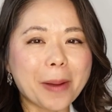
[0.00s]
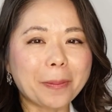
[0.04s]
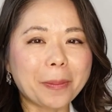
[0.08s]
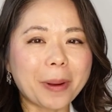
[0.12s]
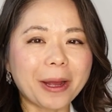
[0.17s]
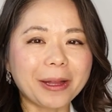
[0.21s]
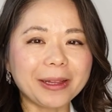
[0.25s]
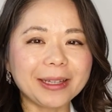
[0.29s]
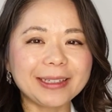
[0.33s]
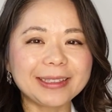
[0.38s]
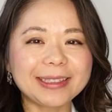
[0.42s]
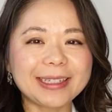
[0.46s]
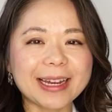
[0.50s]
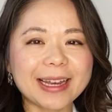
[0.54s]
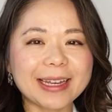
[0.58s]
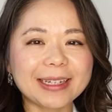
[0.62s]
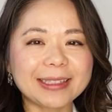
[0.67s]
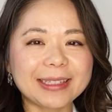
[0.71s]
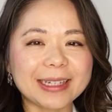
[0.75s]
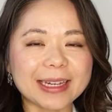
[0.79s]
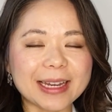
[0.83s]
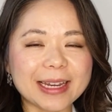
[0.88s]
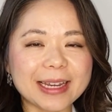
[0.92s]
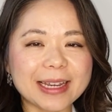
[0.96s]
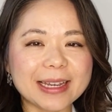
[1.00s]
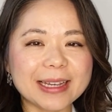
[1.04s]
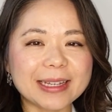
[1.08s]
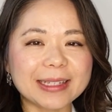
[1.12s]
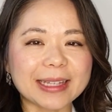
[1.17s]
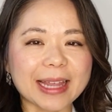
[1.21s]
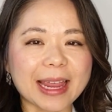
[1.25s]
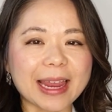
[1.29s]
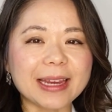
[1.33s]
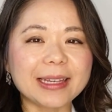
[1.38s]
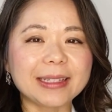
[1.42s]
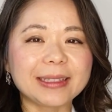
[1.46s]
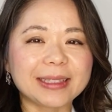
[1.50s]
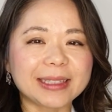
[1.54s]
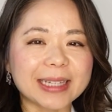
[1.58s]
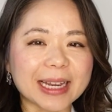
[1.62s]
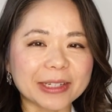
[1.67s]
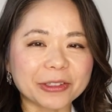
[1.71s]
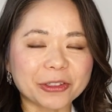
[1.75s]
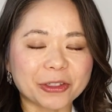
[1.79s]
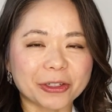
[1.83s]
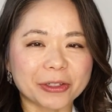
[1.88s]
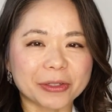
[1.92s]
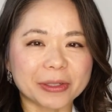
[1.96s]
Polident is a
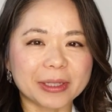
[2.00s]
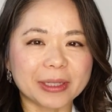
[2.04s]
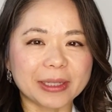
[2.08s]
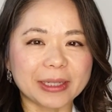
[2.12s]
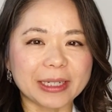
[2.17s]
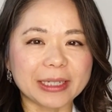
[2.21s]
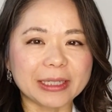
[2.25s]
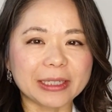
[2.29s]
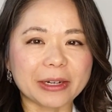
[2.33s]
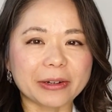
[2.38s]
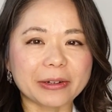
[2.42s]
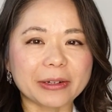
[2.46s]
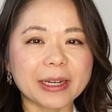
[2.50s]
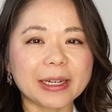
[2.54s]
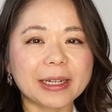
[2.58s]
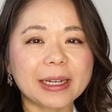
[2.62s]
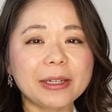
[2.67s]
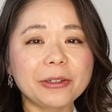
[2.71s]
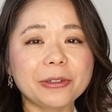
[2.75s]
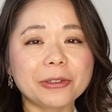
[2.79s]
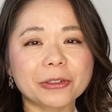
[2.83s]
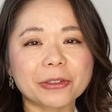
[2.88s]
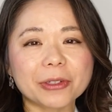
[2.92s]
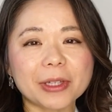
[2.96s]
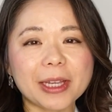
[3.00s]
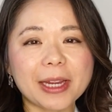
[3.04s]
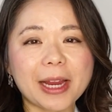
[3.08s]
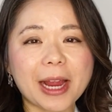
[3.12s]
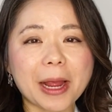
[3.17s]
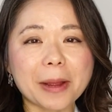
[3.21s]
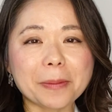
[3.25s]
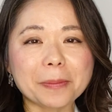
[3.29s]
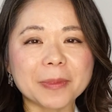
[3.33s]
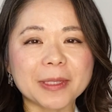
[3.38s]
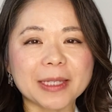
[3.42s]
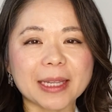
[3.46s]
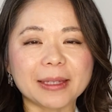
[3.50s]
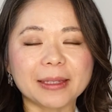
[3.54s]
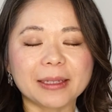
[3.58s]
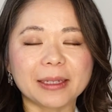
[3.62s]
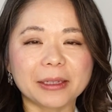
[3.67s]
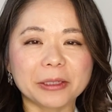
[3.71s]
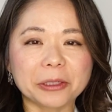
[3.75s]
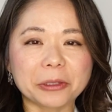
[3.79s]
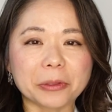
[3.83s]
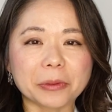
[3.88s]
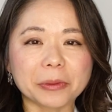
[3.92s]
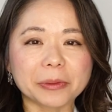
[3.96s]
denture cleaner. It usually comes in a
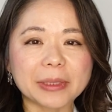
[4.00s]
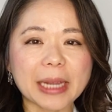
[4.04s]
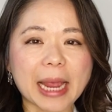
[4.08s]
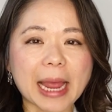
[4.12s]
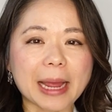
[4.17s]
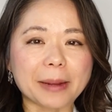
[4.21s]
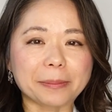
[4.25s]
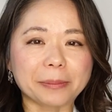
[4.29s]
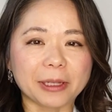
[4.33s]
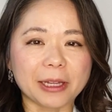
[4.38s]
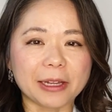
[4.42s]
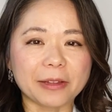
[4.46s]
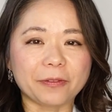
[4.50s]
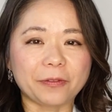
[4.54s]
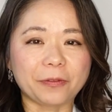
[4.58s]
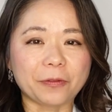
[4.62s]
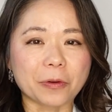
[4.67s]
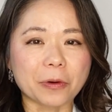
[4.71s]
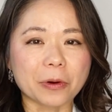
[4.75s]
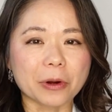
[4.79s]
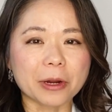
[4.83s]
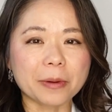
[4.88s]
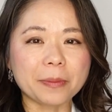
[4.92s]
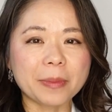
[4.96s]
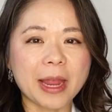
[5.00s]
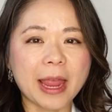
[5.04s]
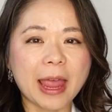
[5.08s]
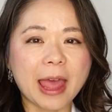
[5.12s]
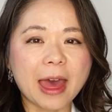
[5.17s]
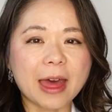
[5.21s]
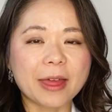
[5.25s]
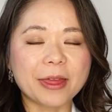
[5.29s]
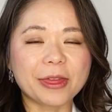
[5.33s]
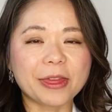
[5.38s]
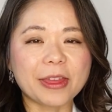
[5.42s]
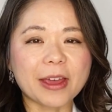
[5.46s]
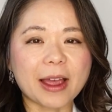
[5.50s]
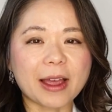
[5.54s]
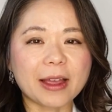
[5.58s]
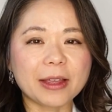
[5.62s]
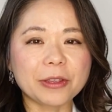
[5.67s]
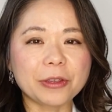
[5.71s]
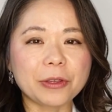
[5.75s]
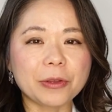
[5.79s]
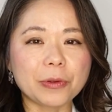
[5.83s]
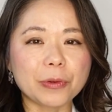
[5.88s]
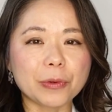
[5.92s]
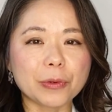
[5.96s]
little tablet form
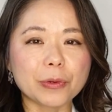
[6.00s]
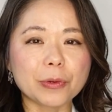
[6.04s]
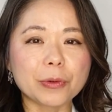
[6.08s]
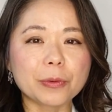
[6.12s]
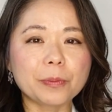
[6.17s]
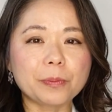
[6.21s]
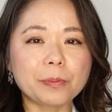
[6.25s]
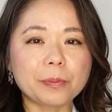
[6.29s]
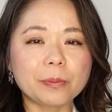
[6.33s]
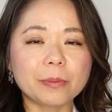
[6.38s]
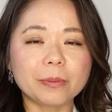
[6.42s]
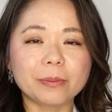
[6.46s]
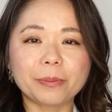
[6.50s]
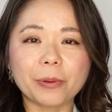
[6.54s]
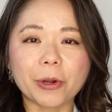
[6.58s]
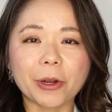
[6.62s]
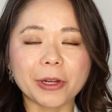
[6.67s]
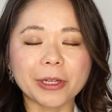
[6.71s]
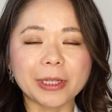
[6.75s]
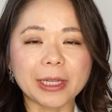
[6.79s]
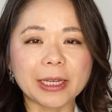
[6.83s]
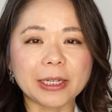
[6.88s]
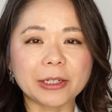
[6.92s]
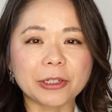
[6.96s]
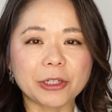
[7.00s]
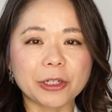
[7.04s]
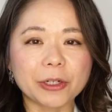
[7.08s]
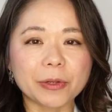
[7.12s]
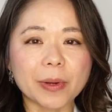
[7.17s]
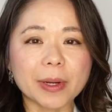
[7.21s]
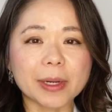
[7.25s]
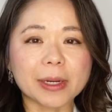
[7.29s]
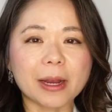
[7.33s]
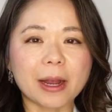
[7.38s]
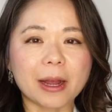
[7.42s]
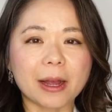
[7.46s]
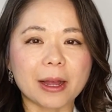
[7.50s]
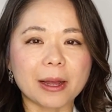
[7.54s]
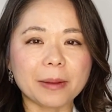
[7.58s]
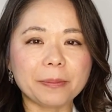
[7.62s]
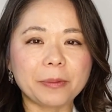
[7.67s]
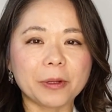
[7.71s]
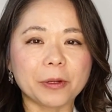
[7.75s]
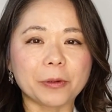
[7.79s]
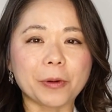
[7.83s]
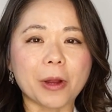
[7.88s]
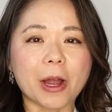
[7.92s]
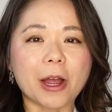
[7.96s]
that you put into a
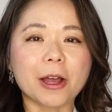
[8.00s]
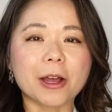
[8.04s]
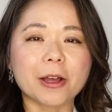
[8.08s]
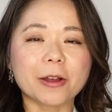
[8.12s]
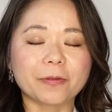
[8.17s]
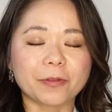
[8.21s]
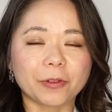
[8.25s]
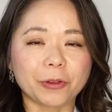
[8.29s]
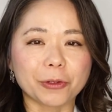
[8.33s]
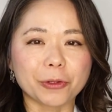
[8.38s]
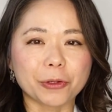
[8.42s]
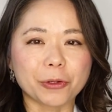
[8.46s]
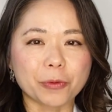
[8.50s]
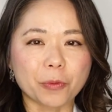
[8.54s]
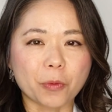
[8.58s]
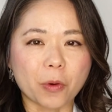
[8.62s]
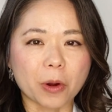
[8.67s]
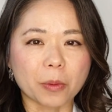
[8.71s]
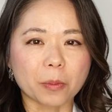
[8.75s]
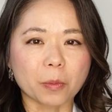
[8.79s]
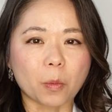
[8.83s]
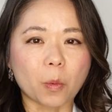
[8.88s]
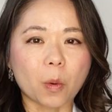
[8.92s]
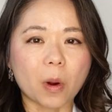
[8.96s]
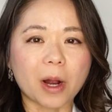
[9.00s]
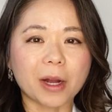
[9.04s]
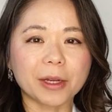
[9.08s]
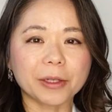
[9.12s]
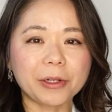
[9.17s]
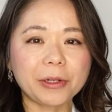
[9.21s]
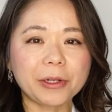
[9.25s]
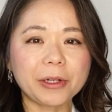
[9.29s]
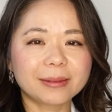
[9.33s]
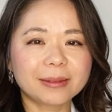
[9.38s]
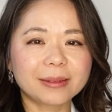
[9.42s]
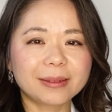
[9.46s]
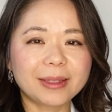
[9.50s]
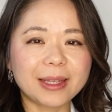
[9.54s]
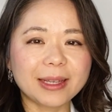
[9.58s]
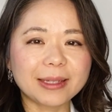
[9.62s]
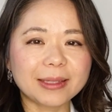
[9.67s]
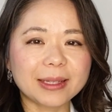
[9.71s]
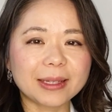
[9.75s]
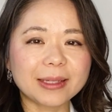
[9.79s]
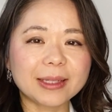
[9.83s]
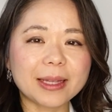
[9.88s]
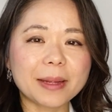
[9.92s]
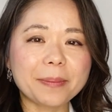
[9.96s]
cup of lukewarm water.
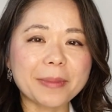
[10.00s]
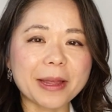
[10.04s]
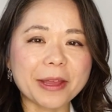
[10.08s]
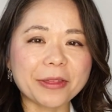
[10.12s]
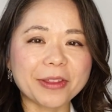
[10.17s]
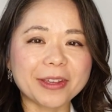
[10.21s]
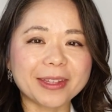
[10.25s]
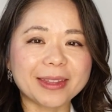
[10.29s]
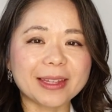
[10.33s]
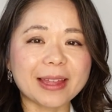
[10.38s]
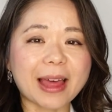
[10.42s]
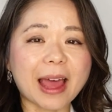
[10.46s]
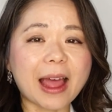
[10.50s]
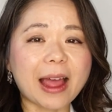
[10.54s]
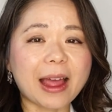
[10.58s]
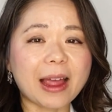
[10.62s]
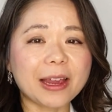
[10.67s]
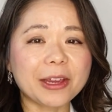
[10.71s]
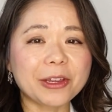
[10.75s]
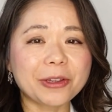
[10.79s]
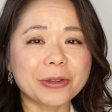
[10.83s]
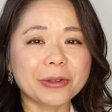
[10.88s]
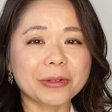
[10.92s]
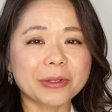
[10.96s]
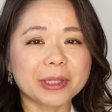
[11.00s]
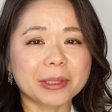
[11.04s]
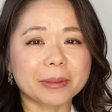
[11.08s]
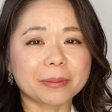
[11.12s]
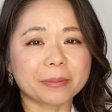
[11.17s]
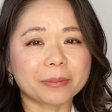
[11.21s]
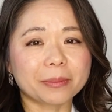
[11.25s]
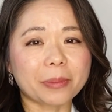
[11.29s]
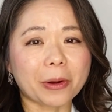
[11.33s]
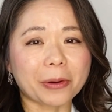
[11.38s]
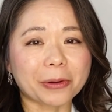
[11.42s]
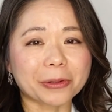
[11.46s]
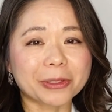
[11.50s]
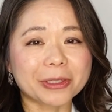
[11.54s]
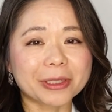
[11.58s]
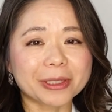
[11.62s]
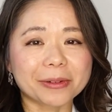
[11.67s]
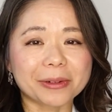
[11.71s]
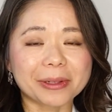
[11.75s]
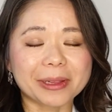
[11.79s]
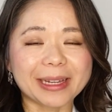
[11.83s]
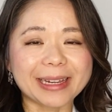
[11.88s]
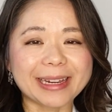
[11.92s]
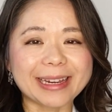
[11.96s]
This is the method that I use
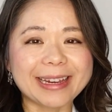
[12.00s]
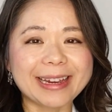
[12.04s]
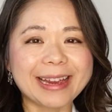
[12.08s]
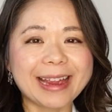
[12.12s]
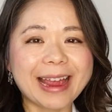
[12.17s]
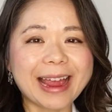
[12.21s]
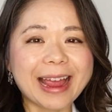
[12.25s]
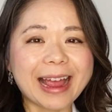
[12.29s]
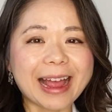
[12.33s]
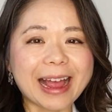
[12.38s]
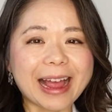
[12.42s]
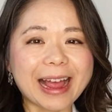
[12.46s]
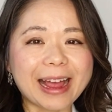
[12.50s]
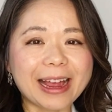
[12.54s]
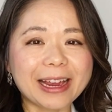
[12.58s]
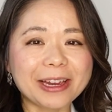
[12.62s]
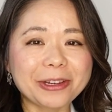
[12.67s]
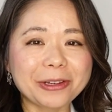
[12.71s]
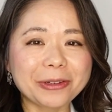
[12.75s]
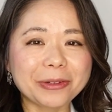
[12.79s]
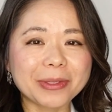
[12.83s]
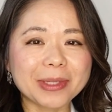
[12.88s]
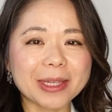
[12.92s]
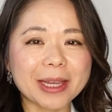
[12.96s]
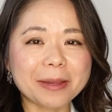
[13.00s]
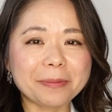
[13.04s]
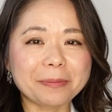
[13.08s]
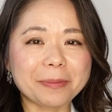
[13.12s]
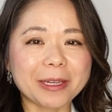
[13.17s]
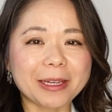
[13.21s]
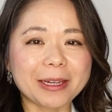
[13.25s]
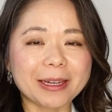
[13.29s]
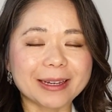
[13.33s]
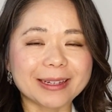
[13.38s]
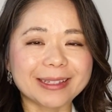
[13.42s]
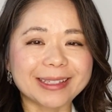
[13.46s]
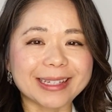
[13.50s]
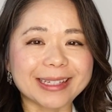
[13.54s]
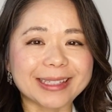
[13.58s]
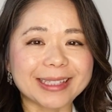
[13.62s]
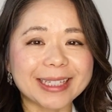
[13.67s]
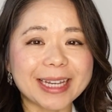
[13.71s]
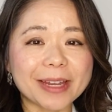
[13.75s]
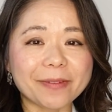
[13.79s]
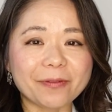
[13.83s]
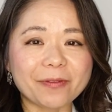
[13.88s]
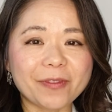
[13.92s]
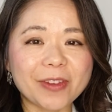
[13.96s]
personally I use it because it's
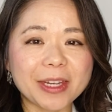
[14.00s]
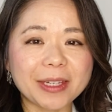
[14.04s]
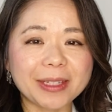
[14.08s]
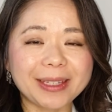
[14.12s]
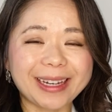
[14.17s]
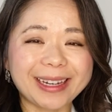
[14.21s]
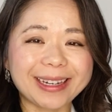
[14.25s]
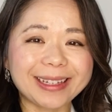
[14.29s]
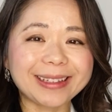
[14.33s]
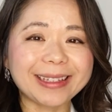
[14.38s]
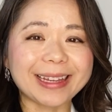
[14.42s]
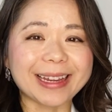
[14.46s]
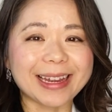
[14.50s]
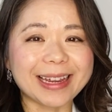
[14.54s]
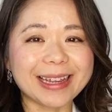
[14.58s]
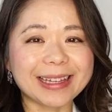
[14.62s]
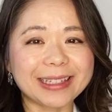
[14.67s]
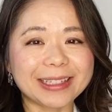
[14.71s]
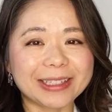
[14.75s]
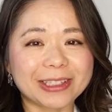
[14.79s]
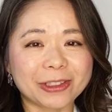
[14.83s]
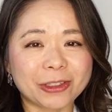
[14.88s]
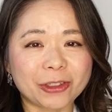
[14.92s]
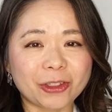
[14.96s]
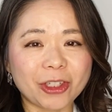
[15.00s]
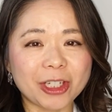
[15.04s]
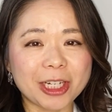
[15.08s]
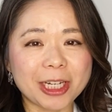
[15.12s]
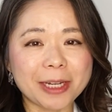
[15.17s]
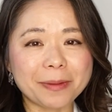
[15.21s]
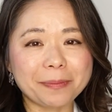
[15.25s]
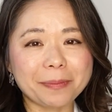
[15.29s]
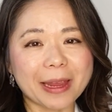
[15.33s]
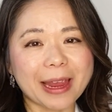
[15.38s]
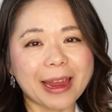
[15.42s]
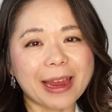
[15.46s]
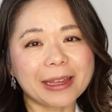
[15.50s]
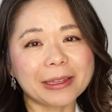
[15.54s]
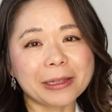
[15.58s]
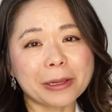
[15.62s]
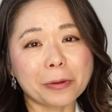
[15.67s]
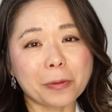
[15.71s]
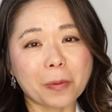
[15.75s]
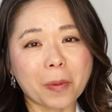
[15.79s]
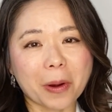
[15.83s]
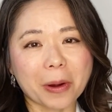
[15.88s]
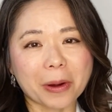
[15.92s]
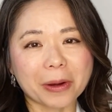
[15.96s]
convenient and it's cheap and it
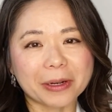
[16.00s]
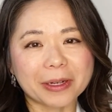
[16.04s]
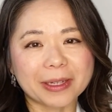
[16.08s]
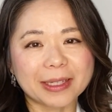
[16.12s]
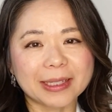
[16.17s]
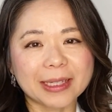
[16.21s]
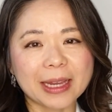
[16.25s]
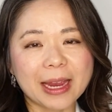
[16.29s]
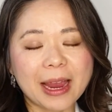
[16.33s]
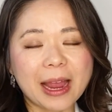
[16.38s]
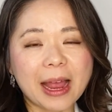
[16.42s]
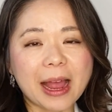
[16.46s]
works.